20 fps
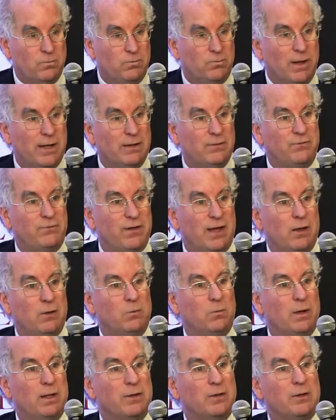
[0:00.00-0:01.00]
went and
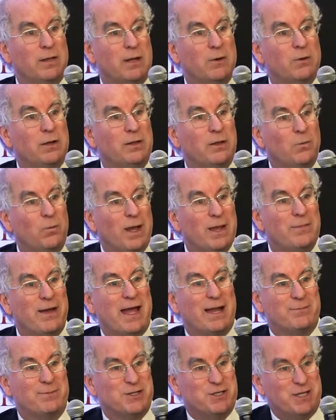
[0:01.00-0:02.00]
found whether they were in the
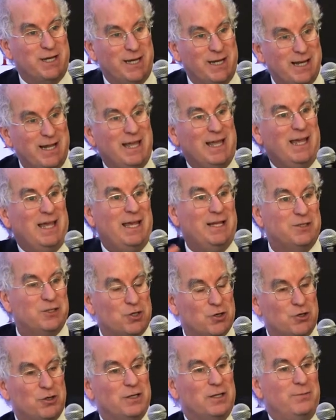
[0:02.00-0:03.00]
Wayback Machine and
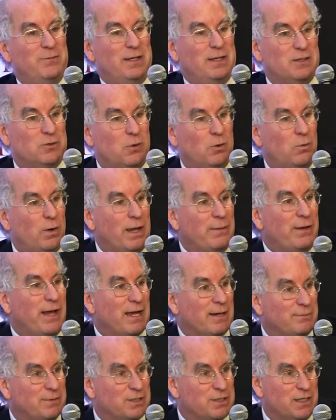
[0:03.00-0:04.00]
turned them into a
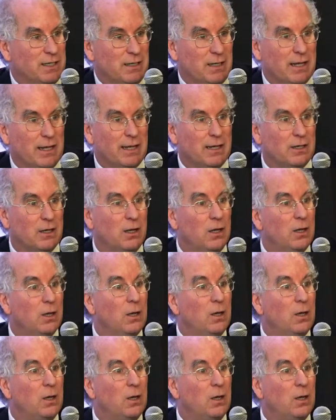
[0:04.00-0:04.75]
Wayback Machine link.